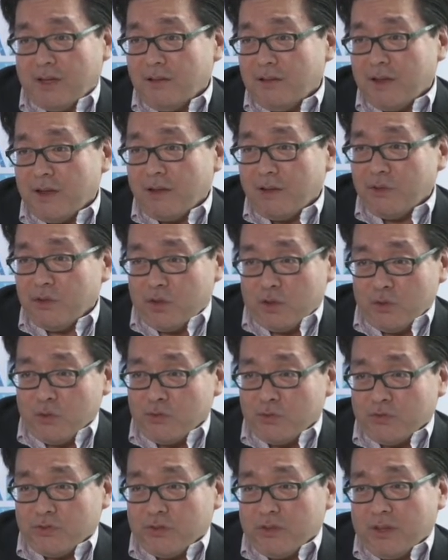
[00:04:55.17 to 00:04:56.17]
take a lot of
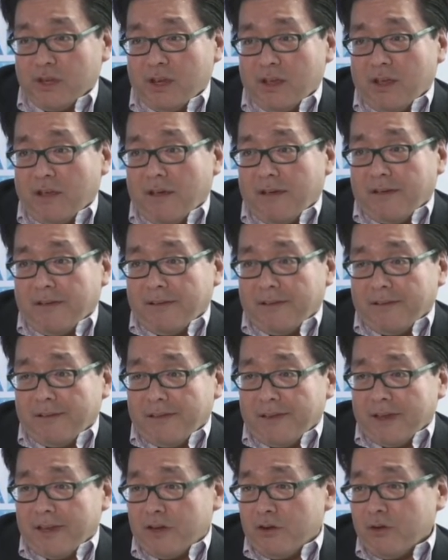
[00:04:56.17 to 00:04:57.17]
notes.
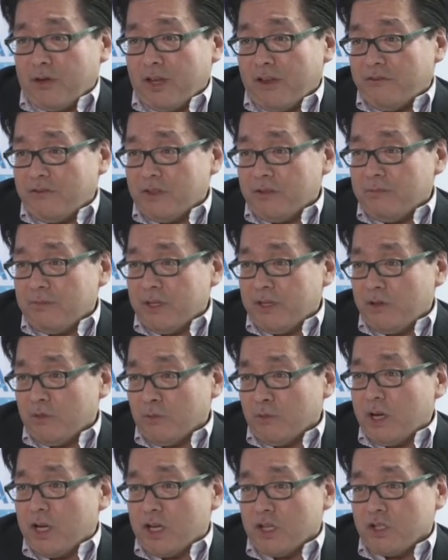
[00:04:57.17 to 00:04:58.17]
They don't have to
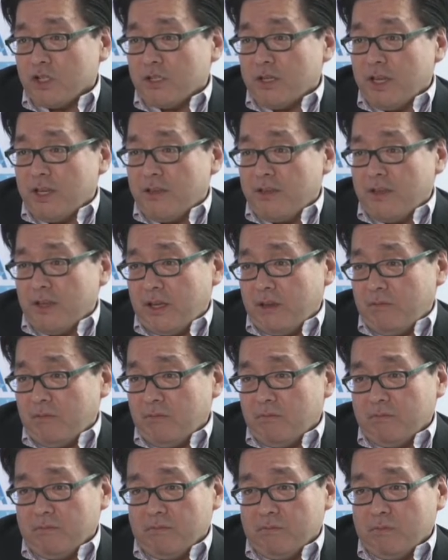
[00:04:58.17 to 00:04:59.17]
be in a rush. And
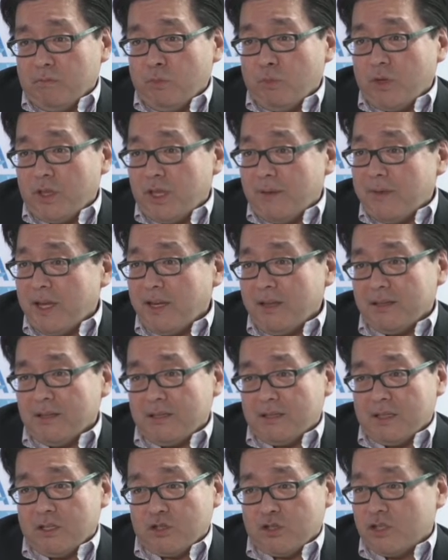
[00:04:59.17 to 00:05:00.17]
then when they make
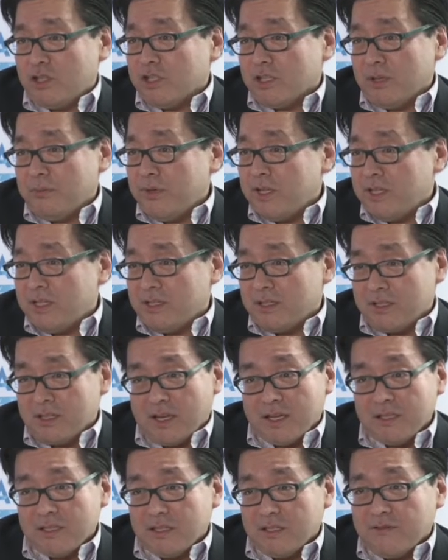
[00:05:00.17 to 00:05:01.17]
a decision, it's going to be
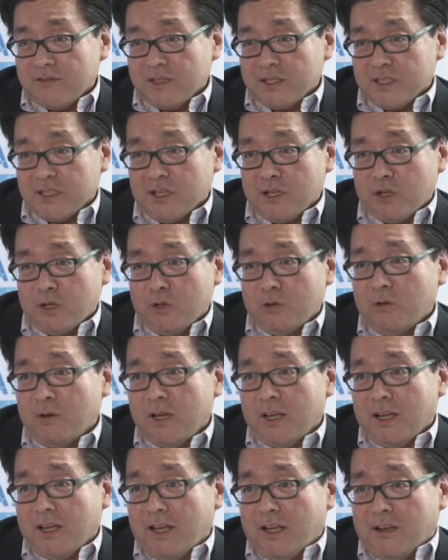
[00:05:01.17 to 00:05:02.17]
decisive.
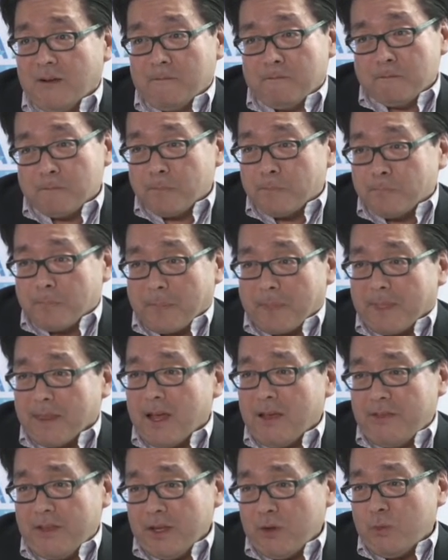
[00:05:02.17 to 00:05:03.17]
So
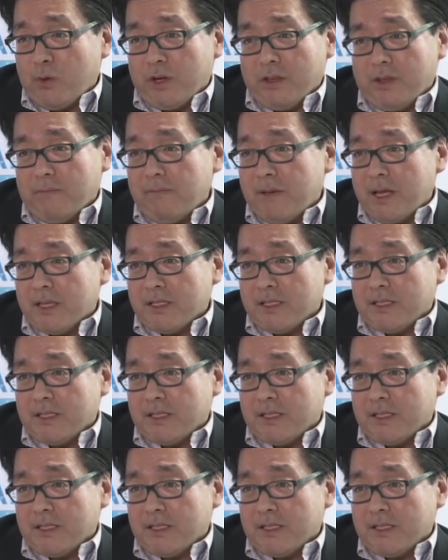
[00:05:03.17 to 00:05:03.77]
I think one of the